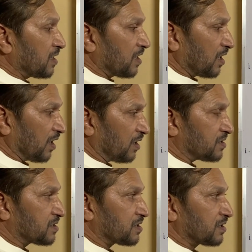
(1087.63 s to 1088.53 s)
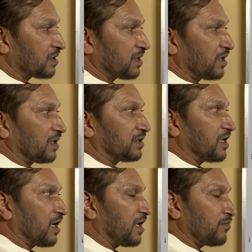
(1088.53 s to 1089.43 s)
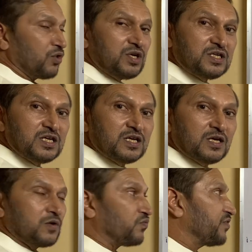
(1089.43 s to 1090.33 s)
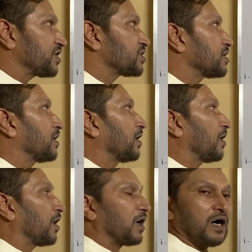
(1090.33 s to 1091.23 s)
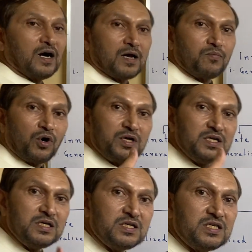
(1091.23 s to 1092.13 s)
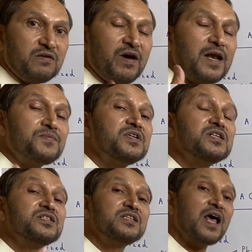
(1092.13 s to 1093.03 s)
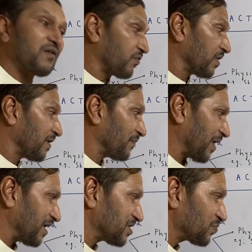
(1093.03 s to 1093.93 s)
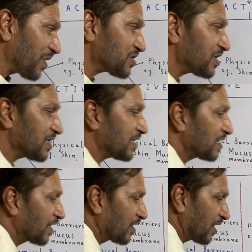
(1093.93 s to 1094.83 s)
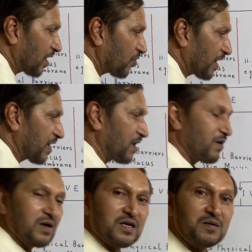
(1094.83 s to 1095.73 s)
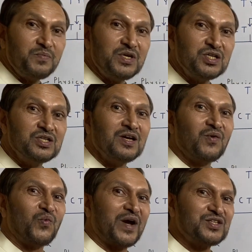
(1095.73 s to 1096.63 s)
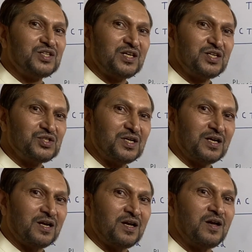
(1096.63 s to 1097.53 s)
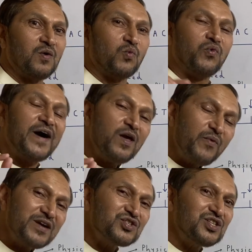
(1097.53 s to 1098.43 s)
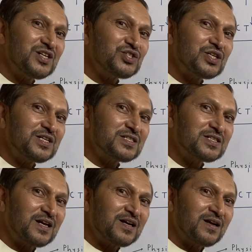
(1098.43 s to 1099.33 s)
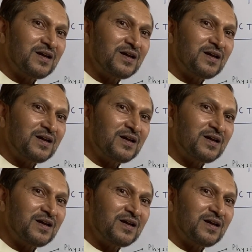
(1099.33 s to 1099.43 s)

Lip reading: is the immunity which our body develops itself, and especially now I repeat, vaccination. Why vaccination is done?